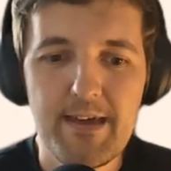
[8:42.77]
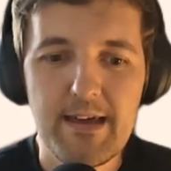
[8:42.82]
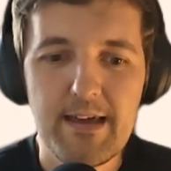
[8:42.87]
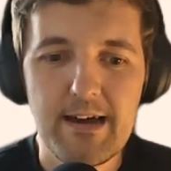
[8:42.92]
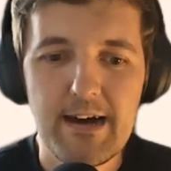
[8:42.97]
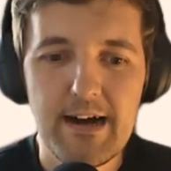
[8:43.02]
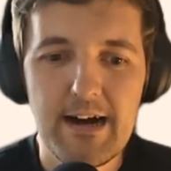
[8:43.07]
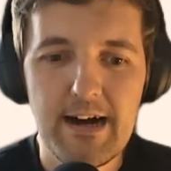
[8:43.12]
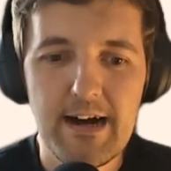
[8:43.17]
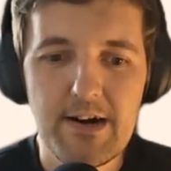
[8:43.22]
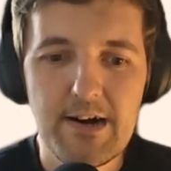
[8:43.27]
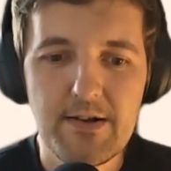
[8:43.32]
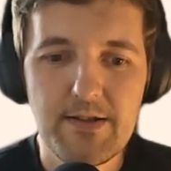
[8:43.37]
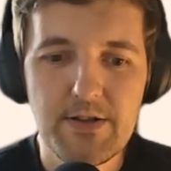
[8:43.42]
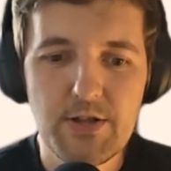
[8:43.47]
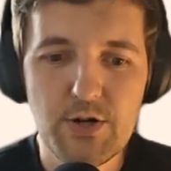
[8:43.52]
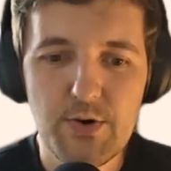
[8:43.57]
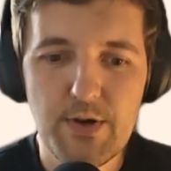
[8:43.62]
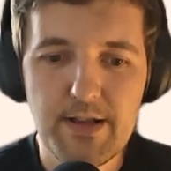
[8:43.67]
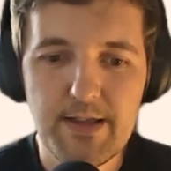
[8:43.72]
are the
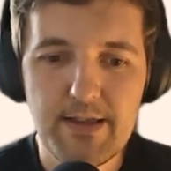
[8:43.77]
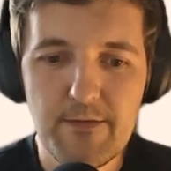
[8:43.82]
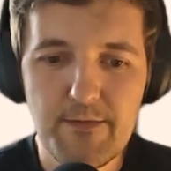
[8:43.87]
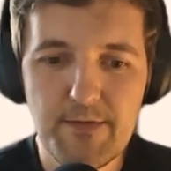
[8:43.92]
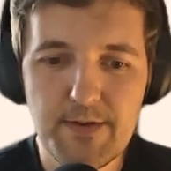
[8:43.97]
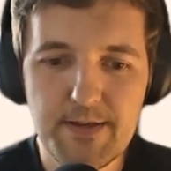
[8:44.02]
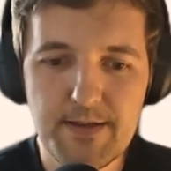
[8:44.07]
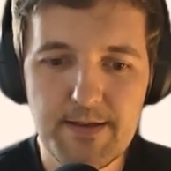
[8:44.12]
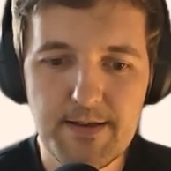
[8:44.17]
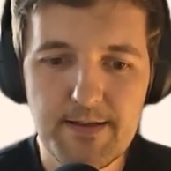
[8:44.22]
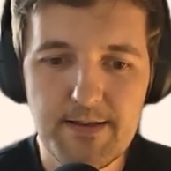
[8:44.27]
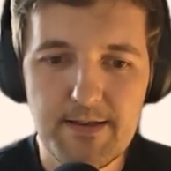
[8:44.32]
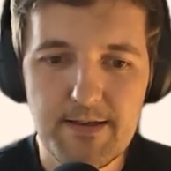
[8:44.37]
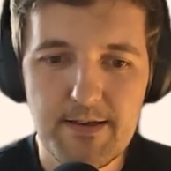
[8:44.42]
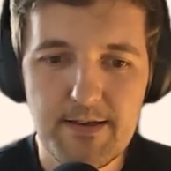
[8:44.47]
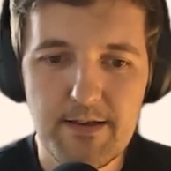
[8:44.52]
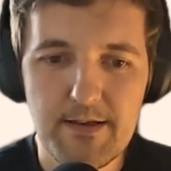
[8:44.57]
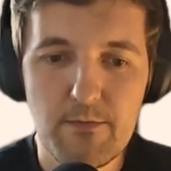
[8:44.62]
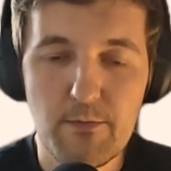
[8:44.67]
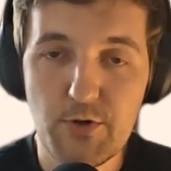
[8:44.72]
trade deficit,
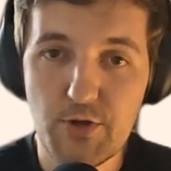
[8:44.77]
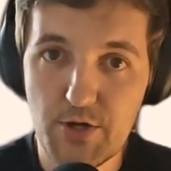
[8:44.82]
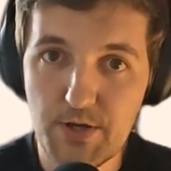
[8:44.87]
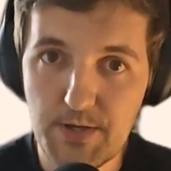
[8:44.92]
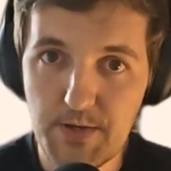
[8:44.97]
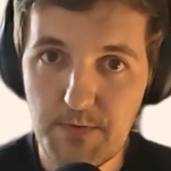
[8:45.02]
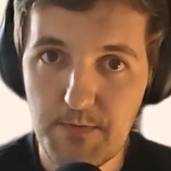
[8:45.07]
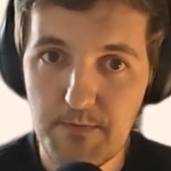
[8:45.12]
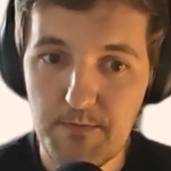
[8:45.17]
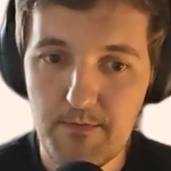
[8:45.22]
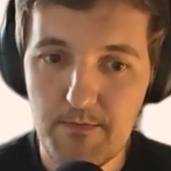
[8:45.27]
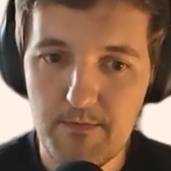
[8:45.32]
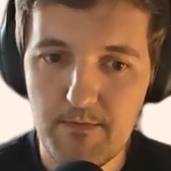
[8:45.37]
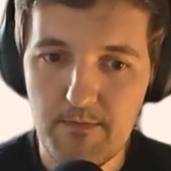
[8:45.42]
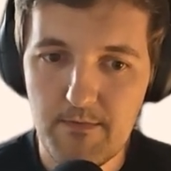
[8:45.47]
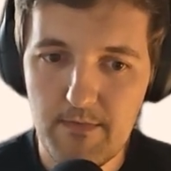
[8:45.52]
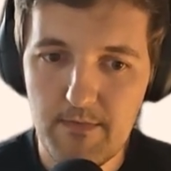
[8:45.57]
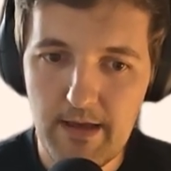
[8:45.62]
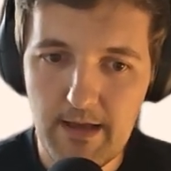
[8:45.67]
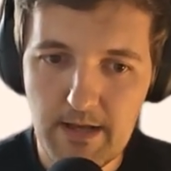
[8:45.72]
which is
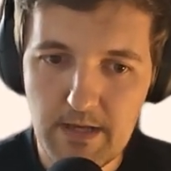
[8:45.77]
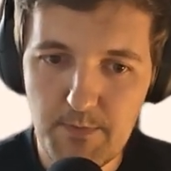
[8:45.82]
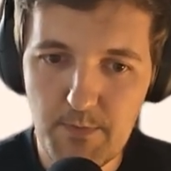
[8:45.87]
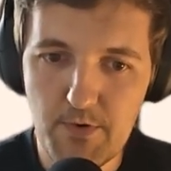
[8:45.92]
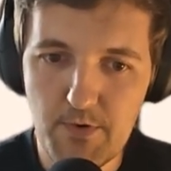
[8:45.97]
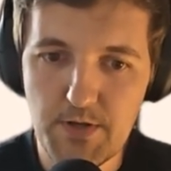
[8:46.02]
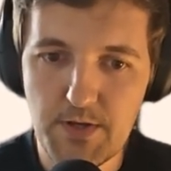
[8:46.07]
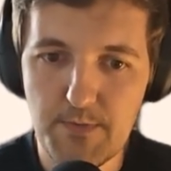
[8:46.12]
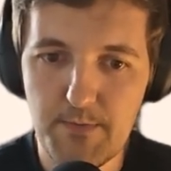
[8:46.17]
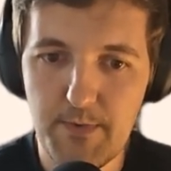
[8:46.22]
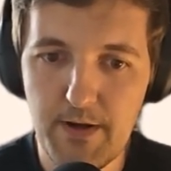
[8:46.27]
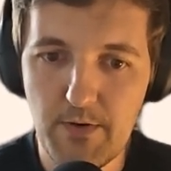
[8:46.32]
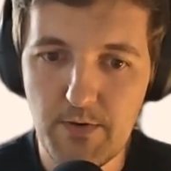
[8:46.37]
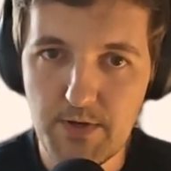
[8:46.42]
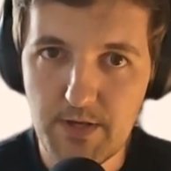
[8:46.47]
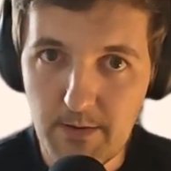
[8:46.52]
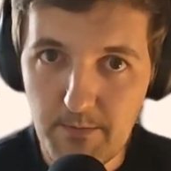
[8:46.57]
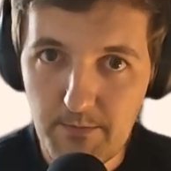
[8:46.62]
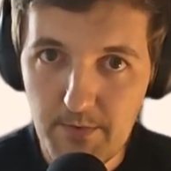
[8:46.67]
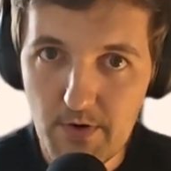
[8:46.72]
exports minus
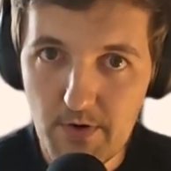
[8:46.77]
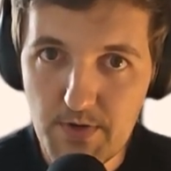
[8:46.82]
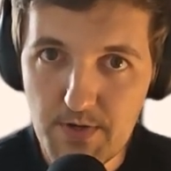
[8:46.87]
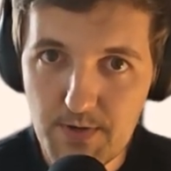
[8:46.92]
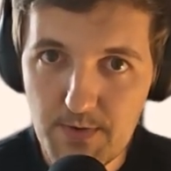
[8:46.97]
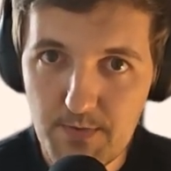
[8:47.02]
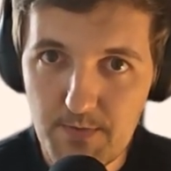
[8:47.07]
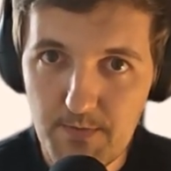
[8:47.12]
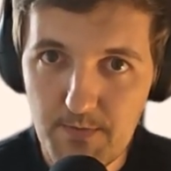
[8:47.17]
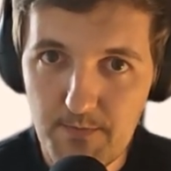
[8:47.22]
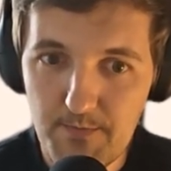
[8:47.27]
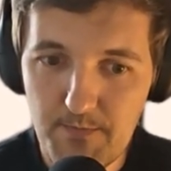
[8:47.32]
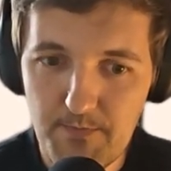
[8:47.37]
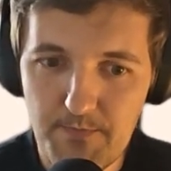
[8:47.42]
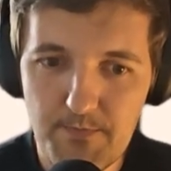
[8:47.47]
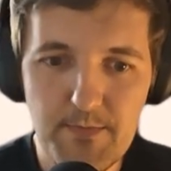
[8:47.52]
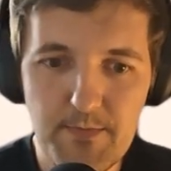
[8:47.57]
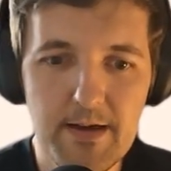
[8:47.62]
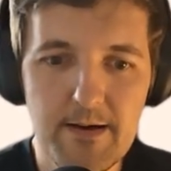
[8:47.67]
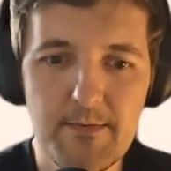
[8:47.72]
imports.
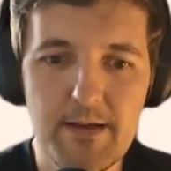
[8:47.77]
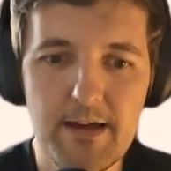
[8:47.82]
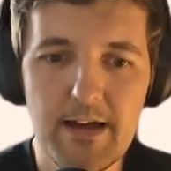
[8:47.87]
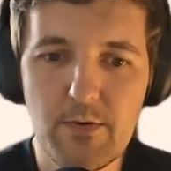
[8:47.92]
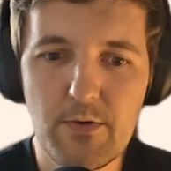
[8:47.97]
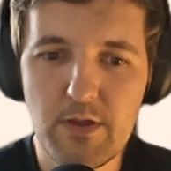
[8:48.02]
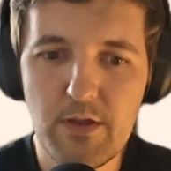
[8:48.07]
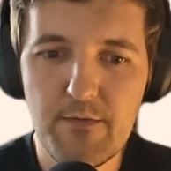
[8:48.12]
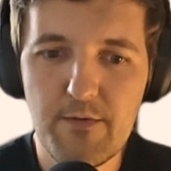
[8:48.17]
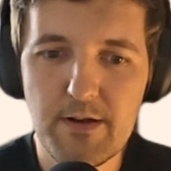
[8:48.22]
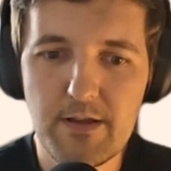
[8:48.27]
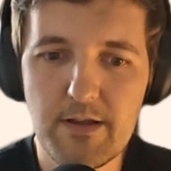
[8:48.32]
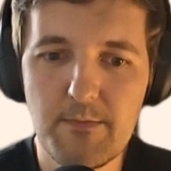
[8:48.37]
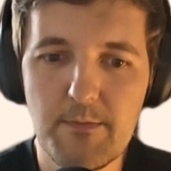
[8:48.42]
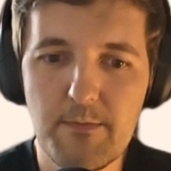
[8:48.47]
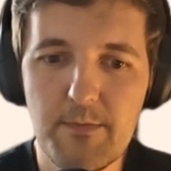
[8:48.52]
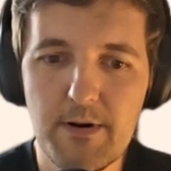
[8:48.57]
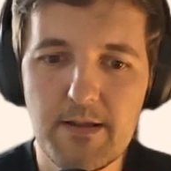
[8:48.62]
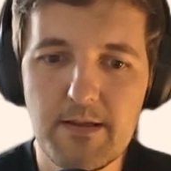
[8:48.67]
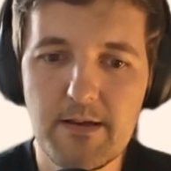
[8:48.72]
Yeah. And you divide it
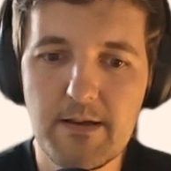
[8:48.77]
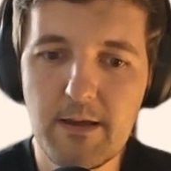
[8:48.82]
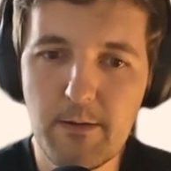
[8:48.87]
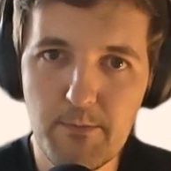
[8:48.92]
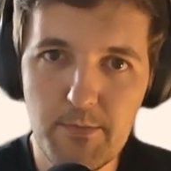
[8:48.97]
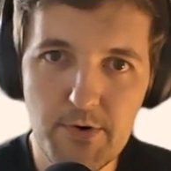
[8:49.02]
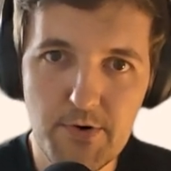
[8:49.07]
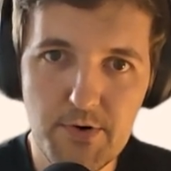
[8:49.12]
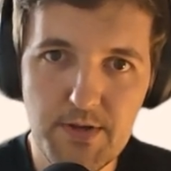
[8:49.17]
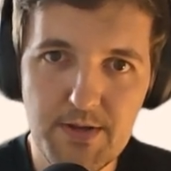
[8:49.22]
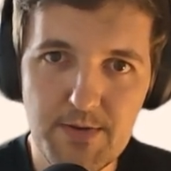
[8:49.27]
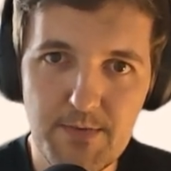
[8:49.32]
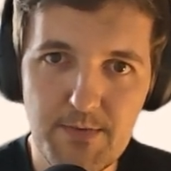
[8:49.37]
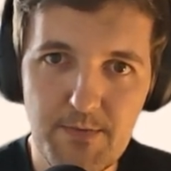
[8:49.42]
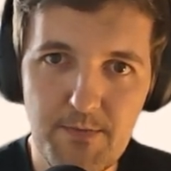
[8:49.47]
by the imports.